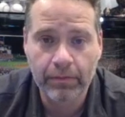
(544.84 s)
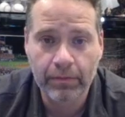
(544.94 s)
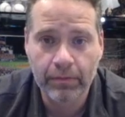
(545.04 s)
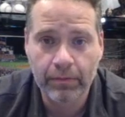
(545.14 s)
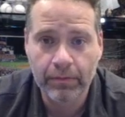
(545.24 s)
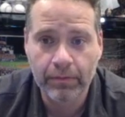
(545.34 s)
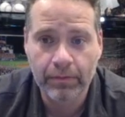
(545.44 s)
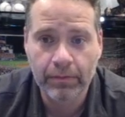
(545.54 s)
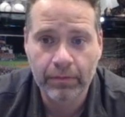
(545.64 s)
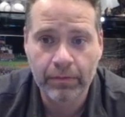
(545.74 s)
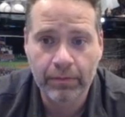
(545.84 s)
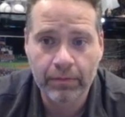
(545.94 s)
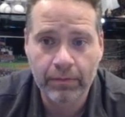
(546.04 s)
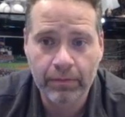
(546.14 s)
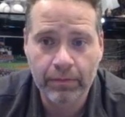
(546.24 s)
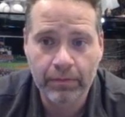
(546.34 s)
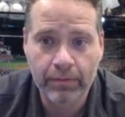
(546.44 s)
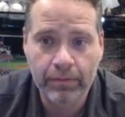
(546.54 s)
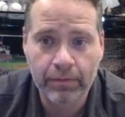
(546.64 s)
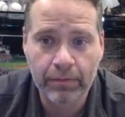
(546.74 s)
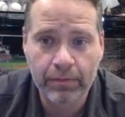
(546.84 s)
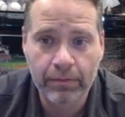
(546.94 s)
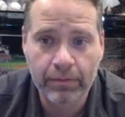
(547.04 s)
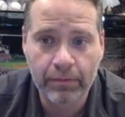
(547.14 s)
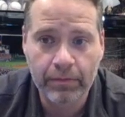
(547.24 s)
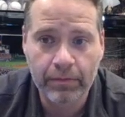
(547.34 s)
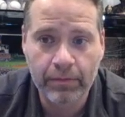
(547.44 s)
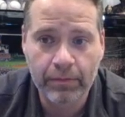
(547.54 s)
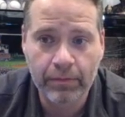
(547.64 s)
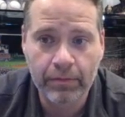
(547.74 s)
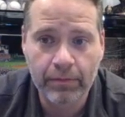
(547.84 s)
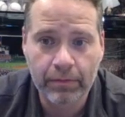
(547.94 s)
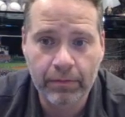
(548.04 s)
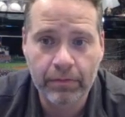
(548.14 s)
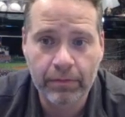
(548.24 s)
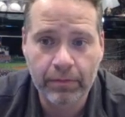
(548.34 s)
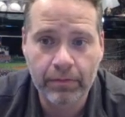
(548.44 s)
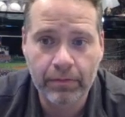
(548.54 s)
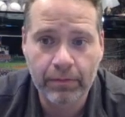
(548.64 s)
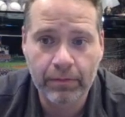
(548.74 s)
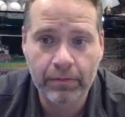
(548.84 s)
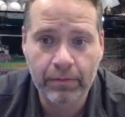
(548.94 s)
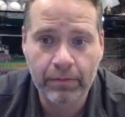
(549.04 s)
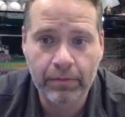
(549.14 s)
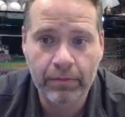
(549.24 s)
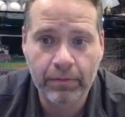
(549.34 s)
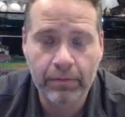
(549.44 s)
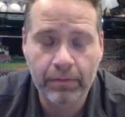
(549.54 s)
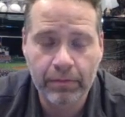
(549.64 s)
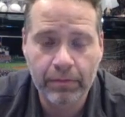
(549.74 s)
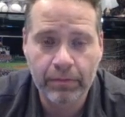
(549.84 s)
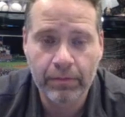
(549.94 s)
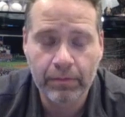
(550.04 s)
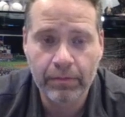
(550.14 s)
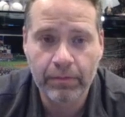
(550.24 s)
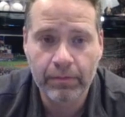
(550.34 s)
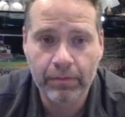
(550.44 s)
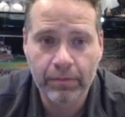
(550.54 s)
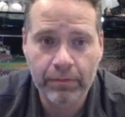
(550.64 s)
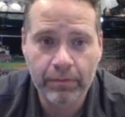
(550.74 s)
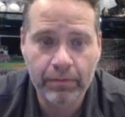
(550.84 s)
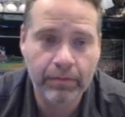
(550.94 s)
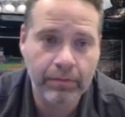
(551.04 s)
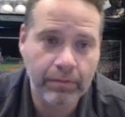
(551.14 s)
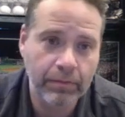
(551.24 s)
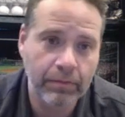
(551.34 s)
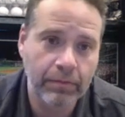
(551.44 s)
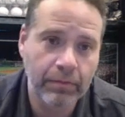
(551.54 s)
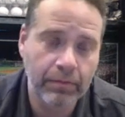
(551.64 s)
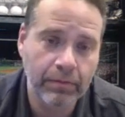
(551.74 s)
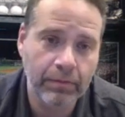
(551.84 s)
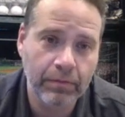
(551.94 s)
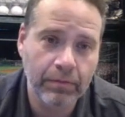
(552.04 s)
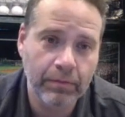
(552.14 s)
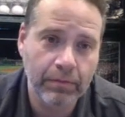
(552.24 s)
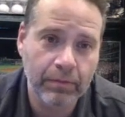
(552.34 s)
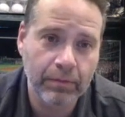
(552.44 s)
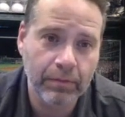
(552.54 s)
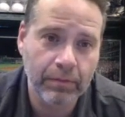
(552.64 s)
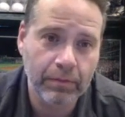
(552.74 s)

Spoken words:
The person shown says nothing.